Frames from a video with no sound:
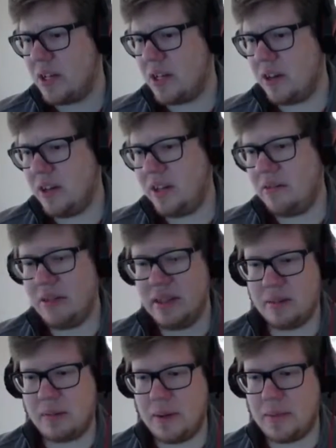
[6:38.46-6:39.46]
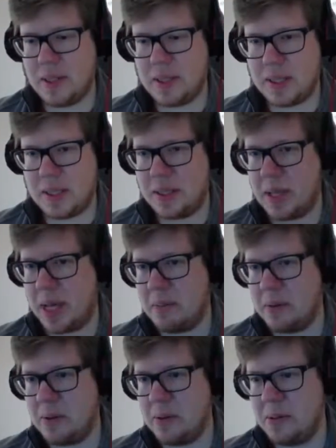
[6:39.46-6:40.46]
are they really around these
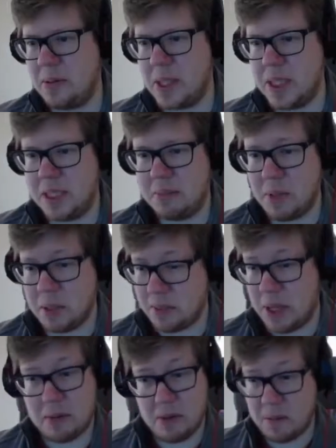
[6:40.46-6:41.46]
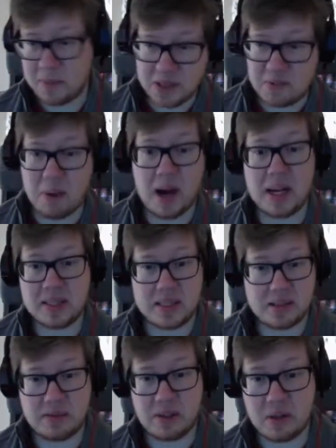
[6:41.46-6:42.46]
neighborhoods, around these parts
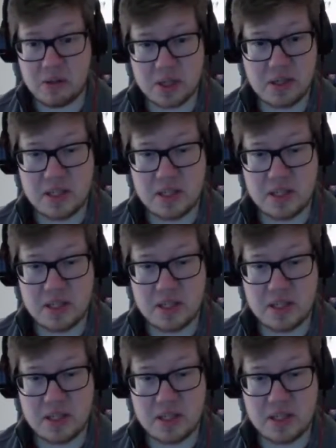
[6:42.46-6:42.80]
of the ocean?